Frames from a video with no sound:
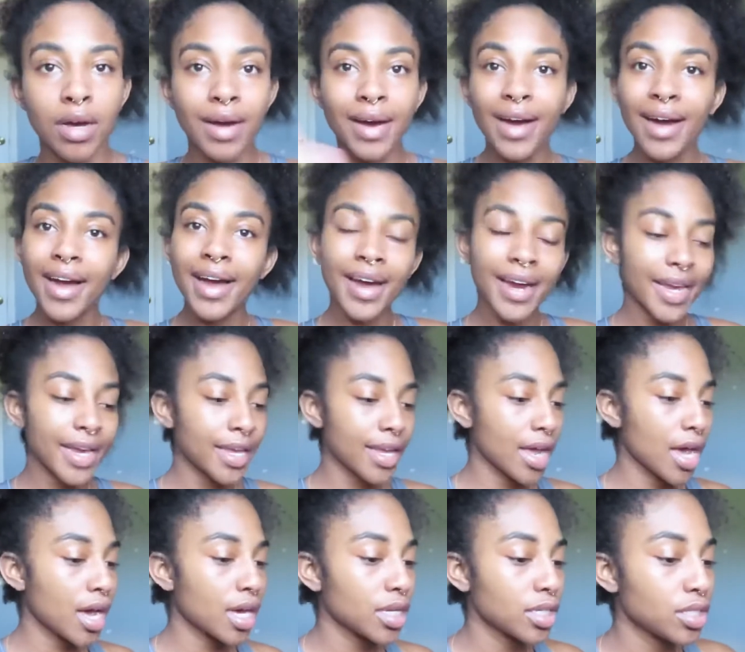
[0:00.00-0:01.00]
Alright
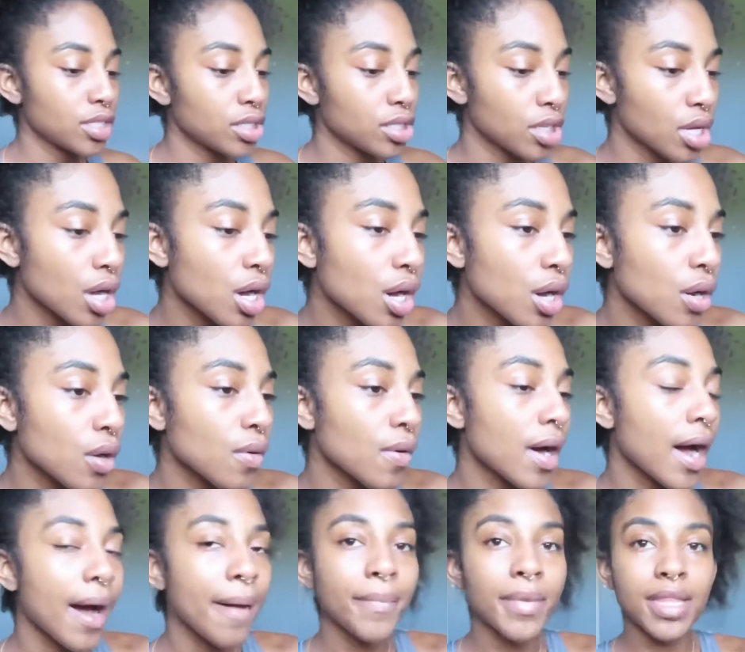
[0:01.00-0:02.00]
y'all, so
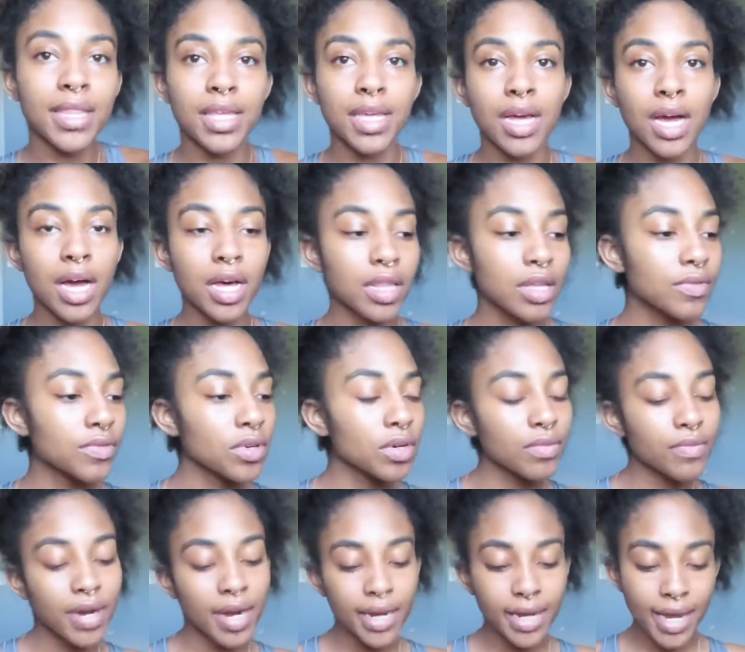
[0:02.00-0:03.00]
I'm in the other room
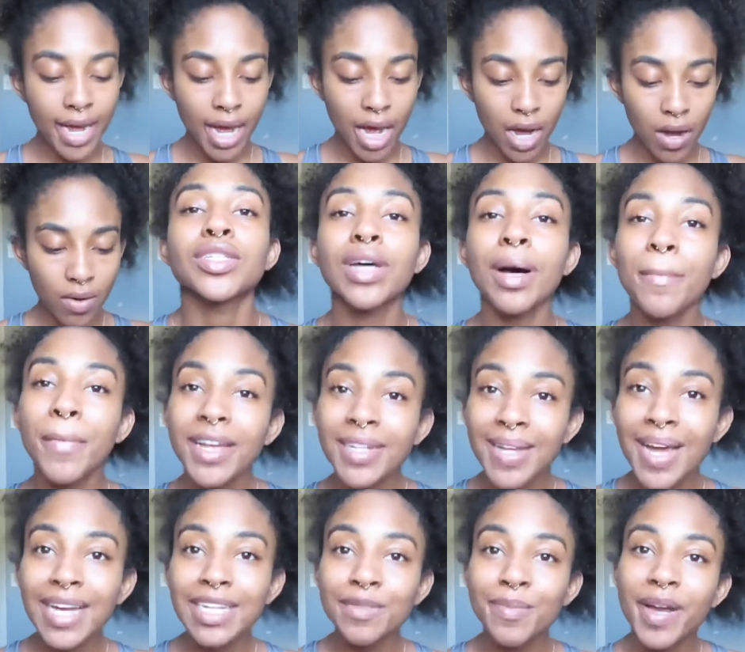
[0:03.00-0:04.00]
right now. So I'm about to
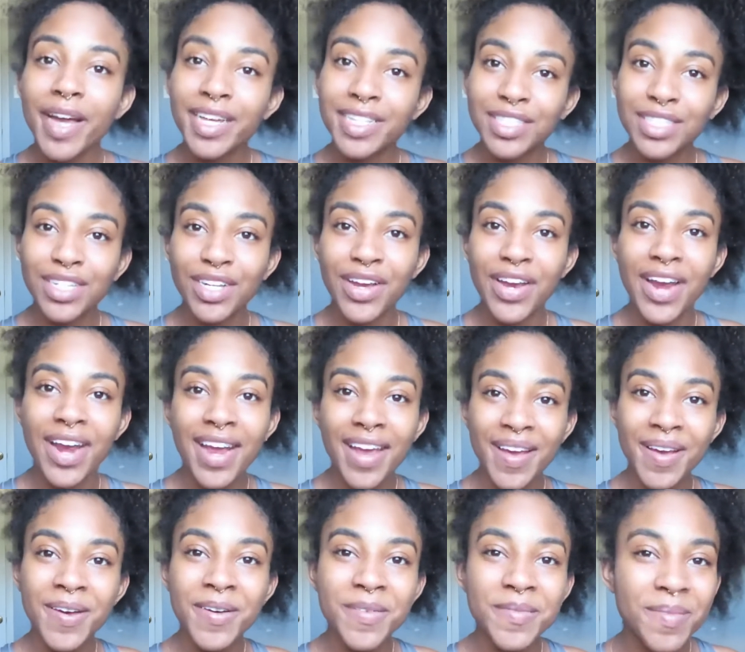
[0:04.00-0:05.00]
ask my
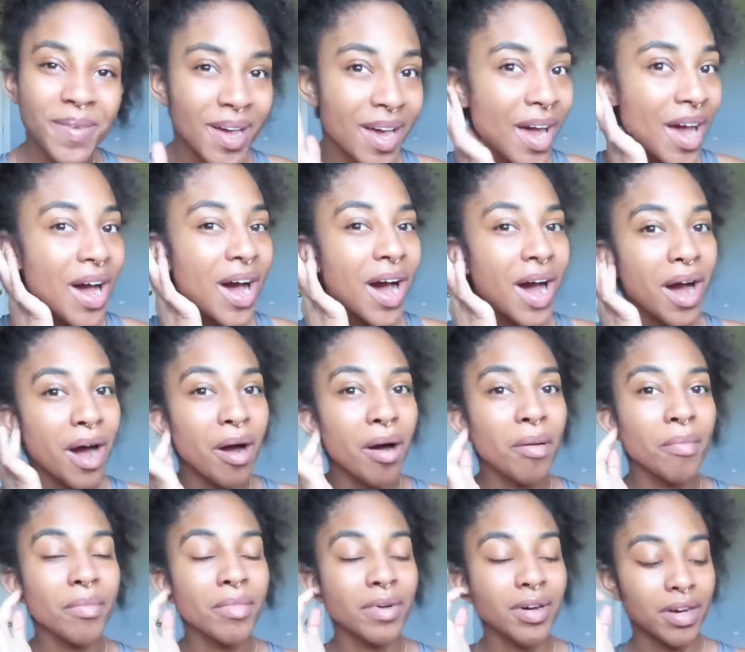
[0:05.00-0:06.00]
Instagram.
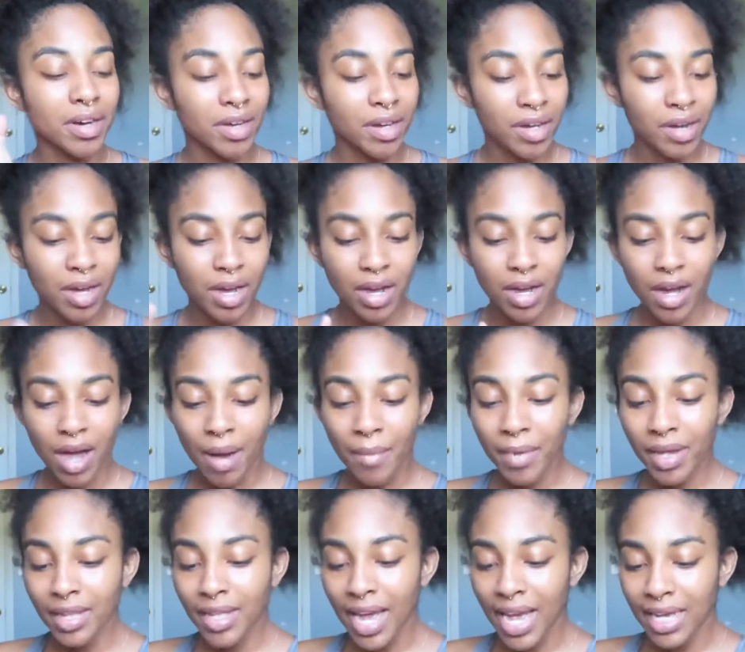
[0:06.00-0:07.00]
I'm
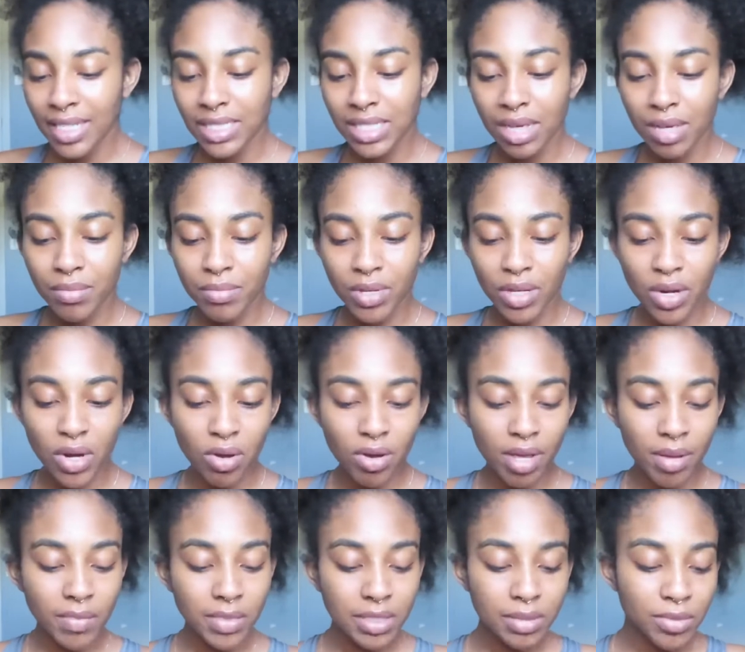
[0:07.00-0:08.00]
about to ask them, you know,
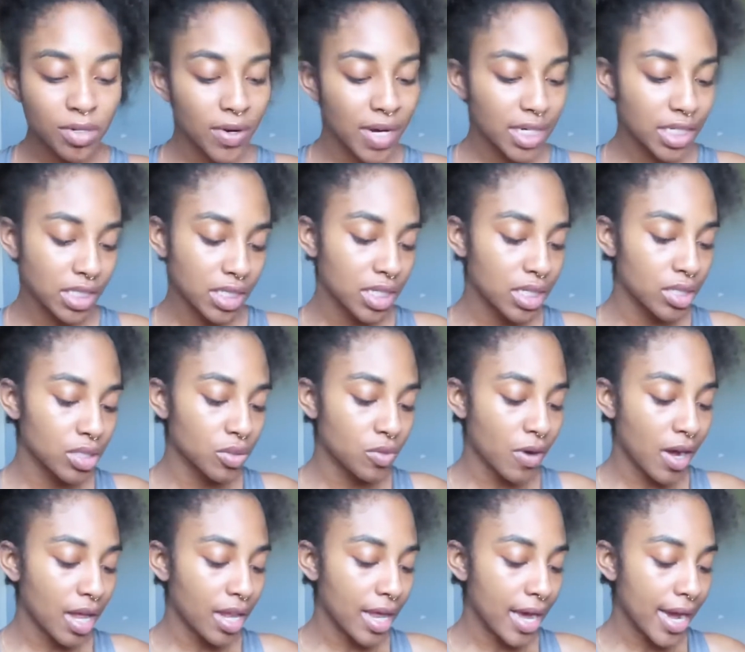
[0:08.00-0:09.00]
give me some questions
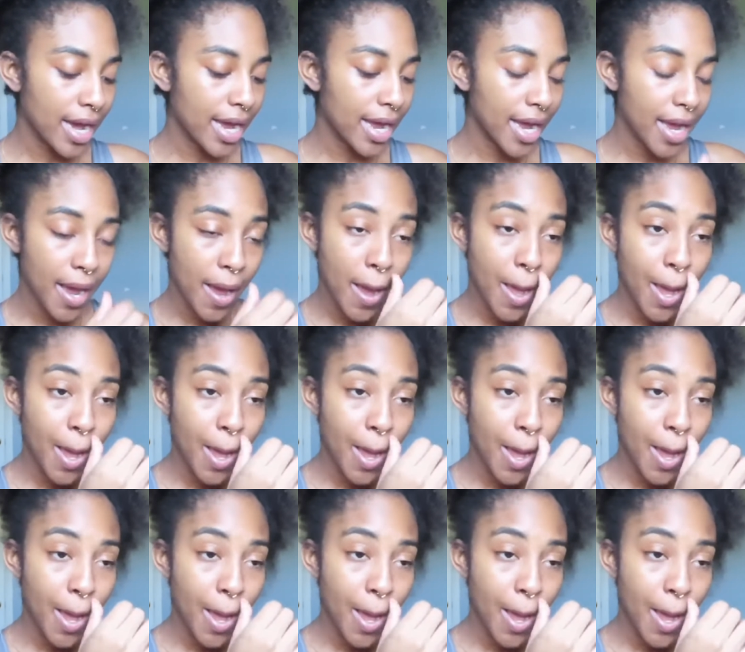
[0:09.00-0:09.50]
while I